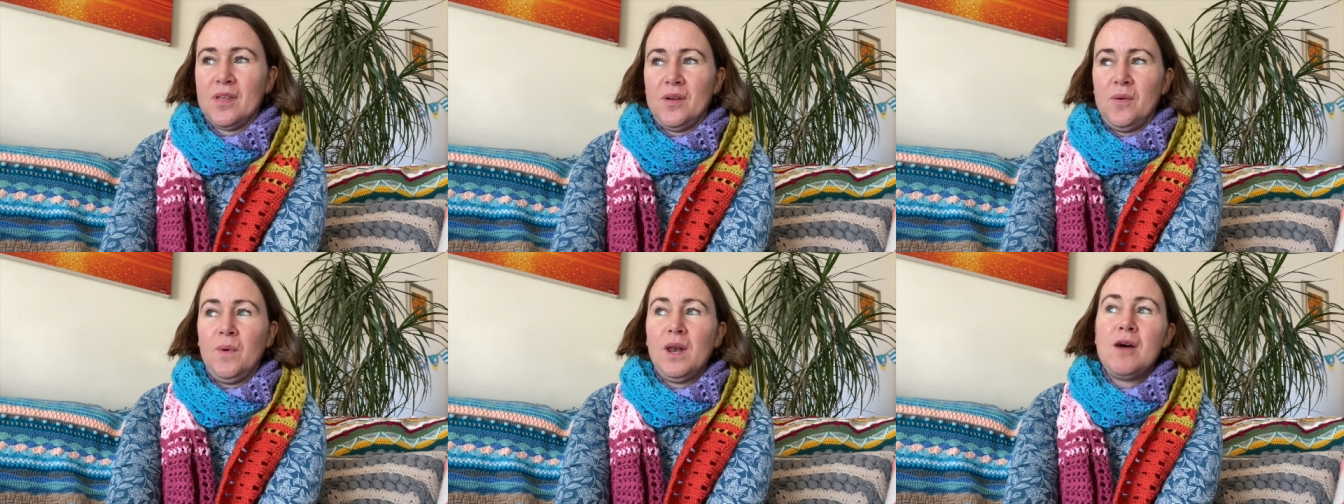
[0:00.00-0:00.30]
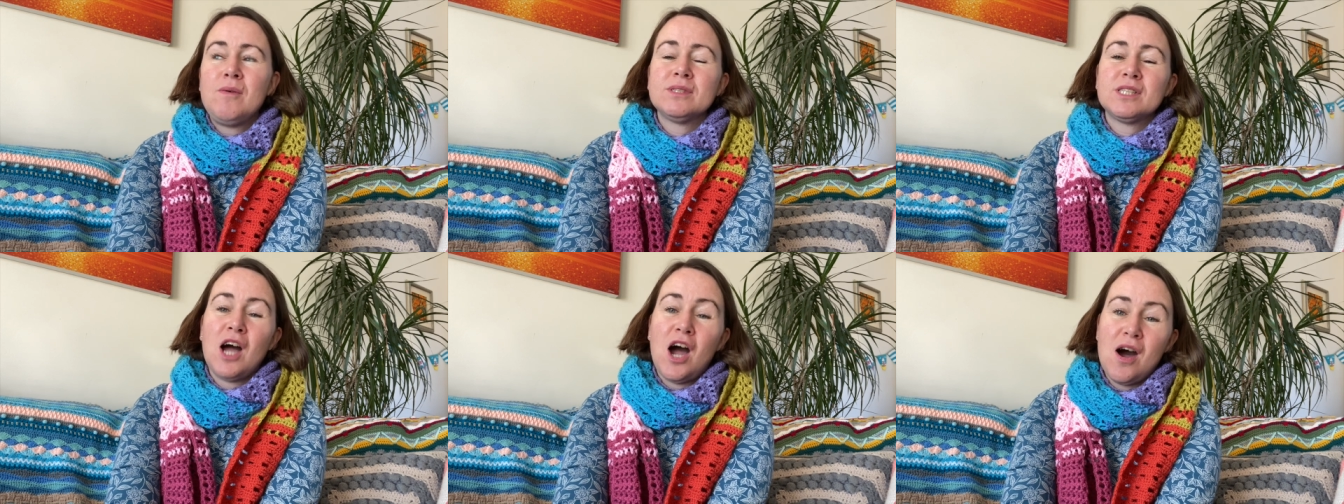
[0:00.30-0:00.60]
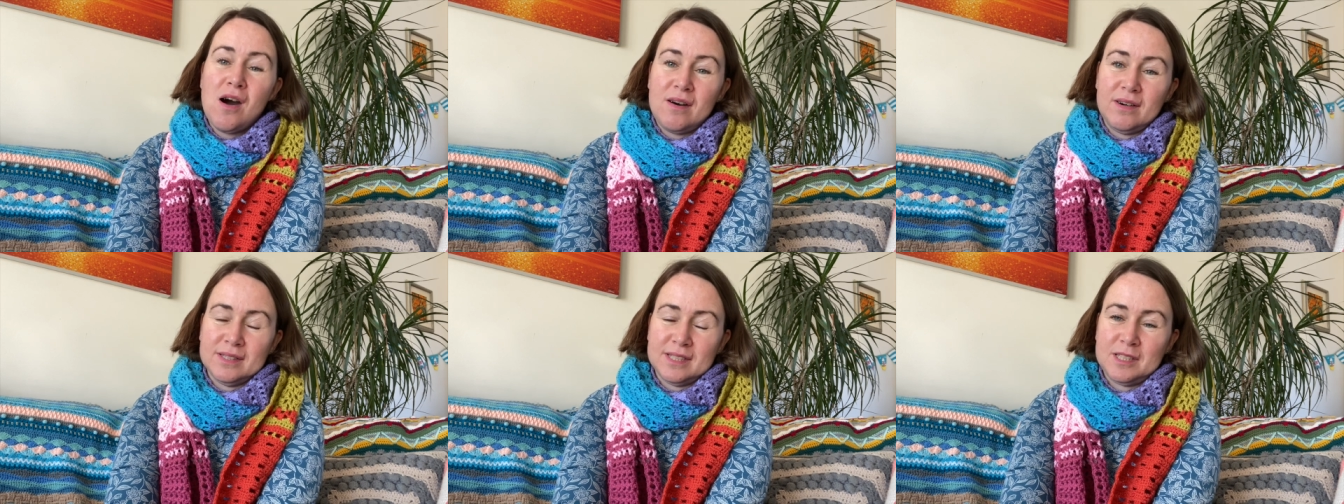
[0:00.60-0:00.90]
was
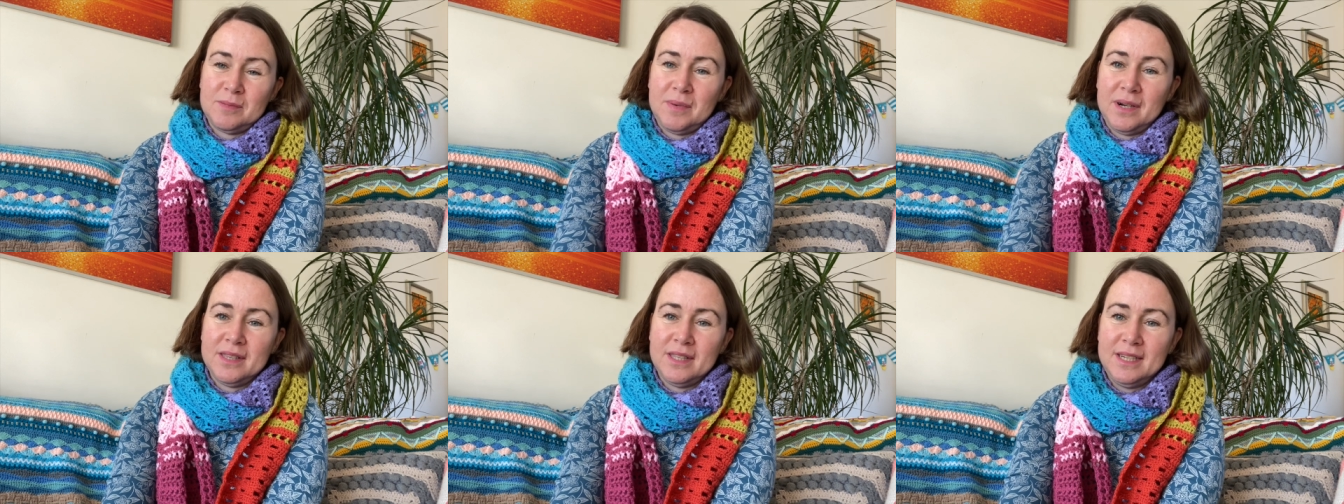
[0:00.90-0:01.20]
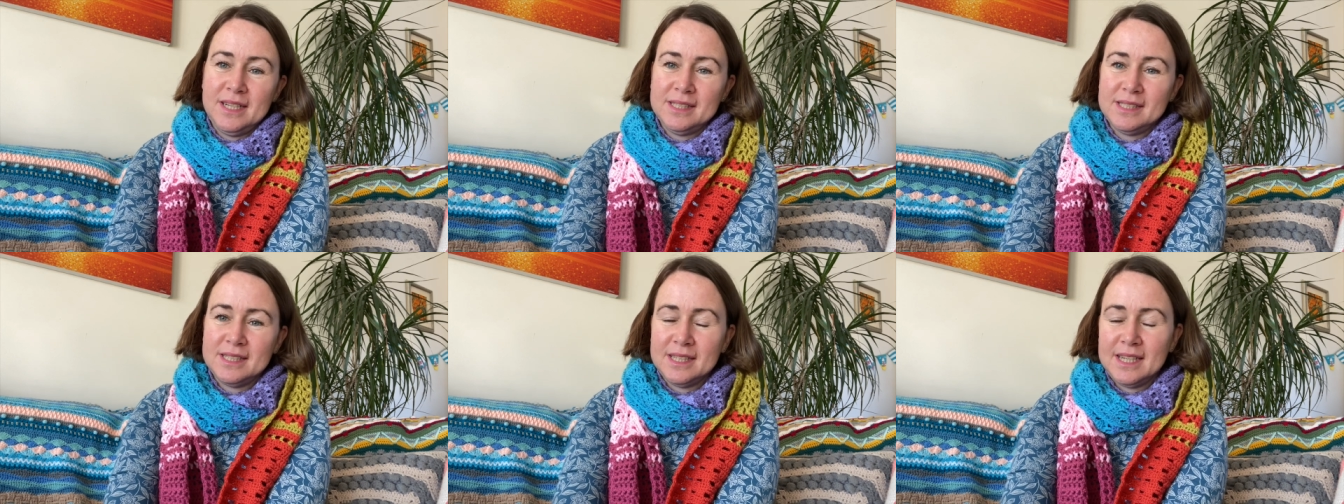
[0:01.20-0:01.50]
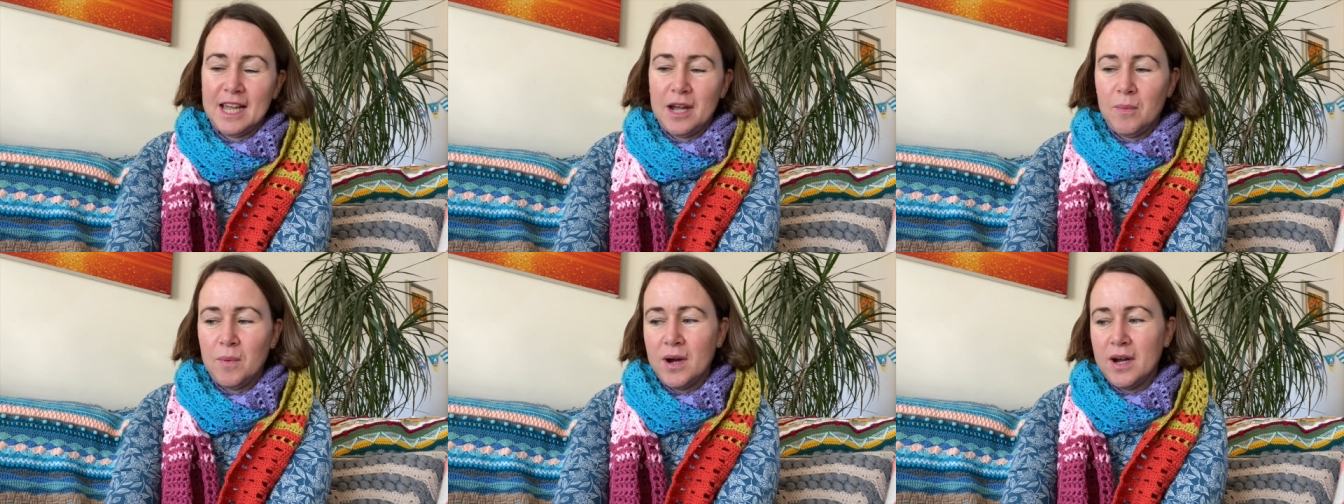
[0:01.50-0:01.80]
asked by the Knitting
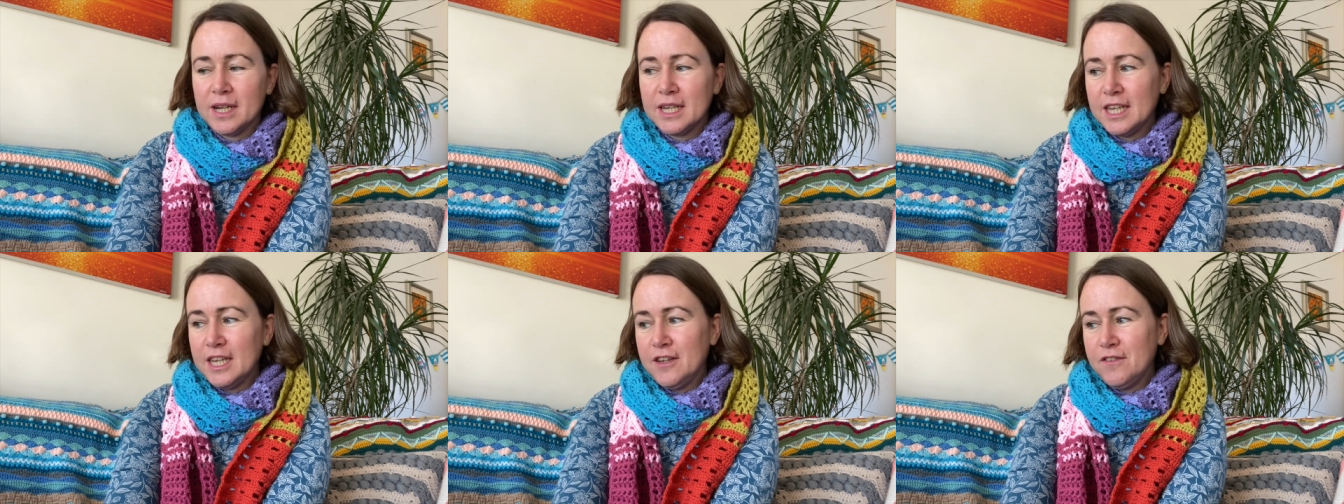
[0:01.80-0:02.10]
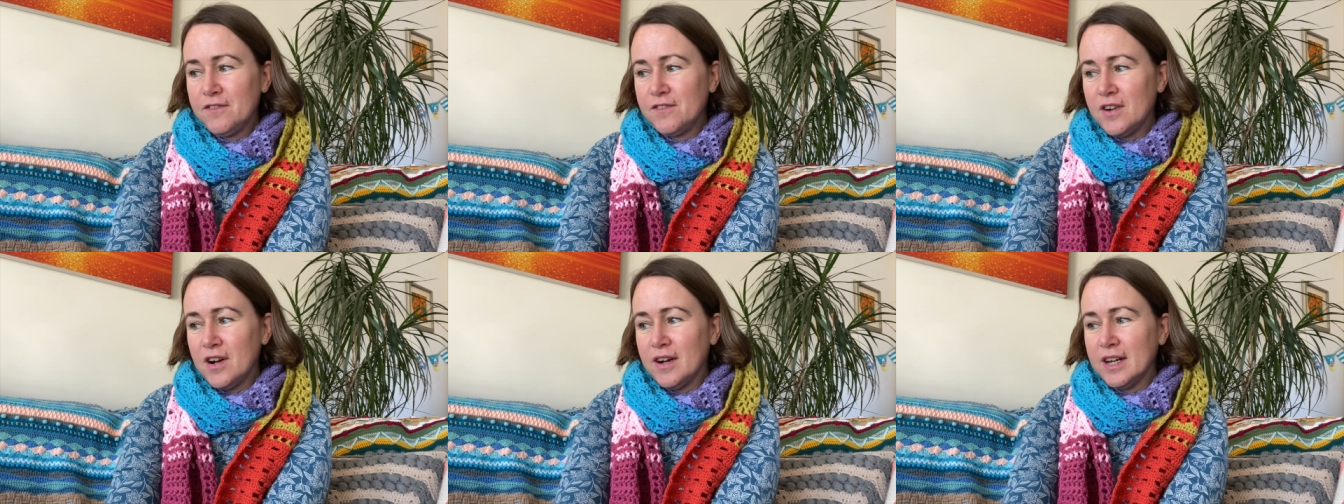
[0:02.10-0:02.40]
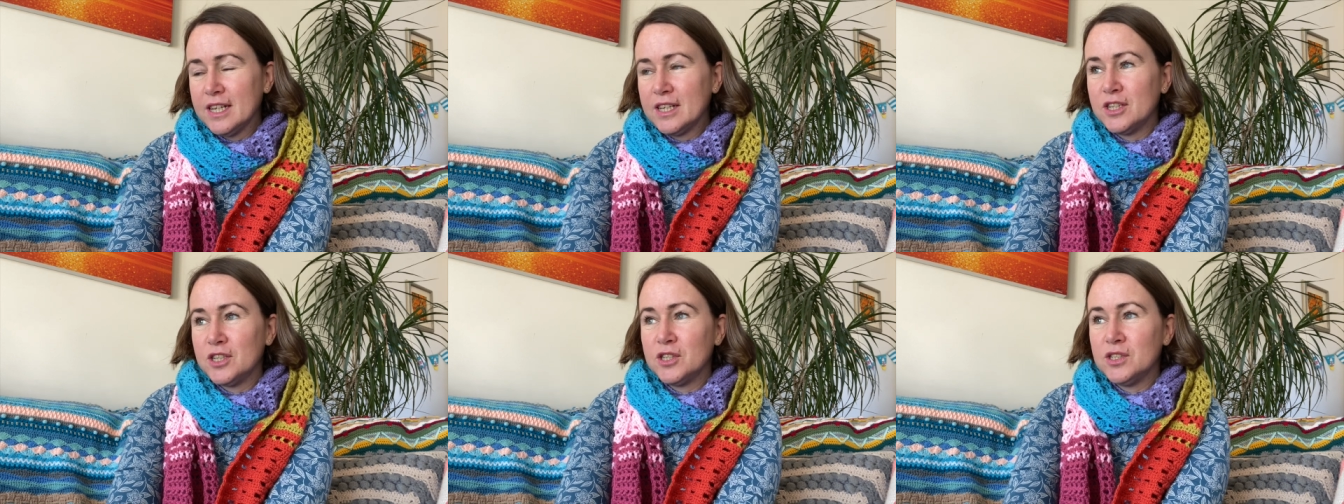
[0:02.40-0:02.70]
Network if
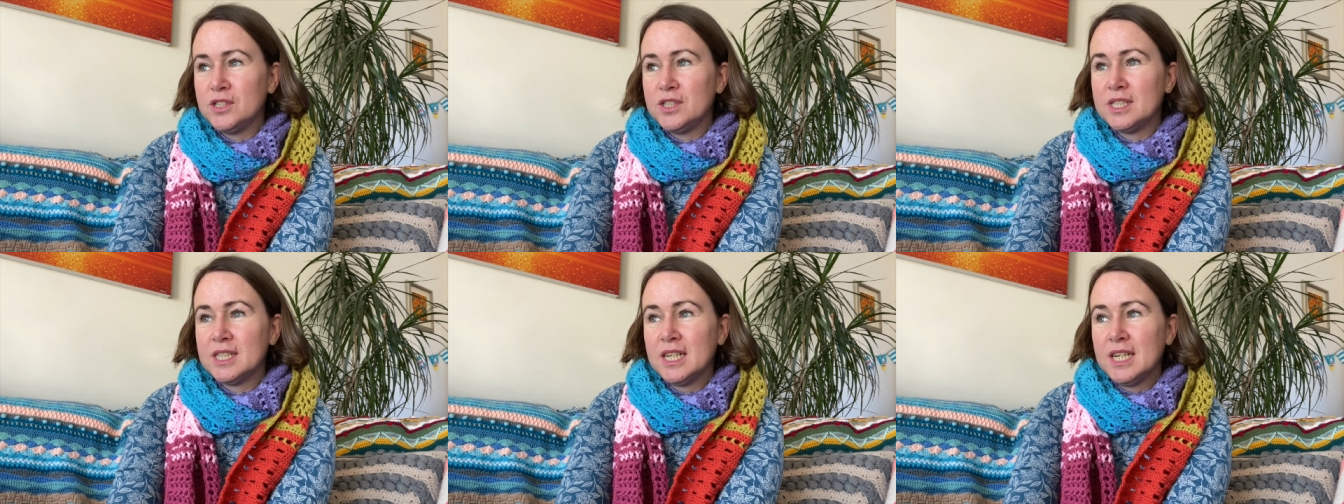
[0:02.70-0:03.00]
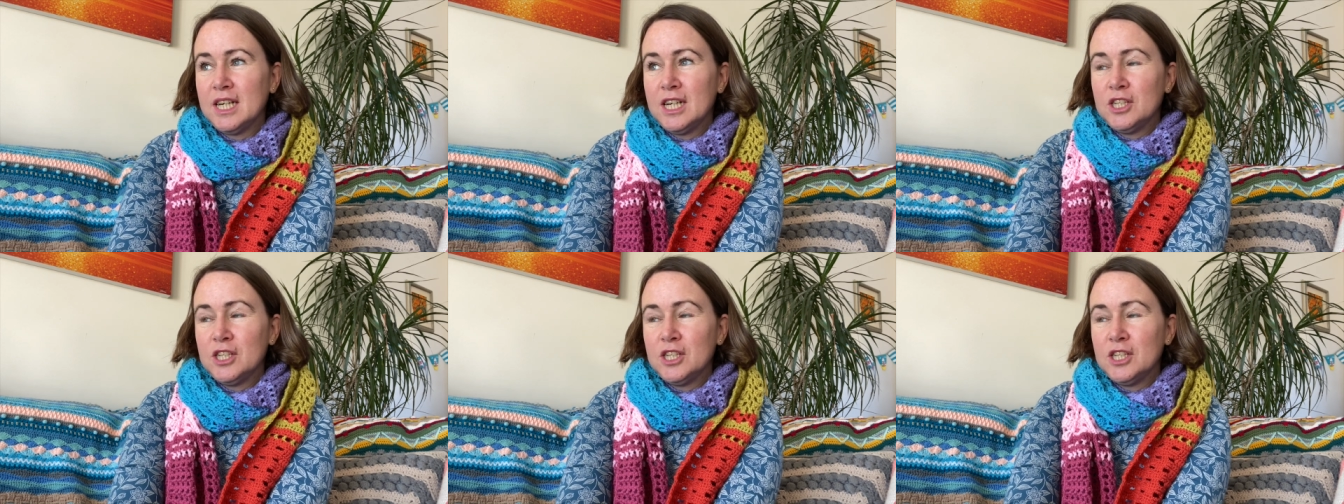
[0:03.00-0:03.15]
I could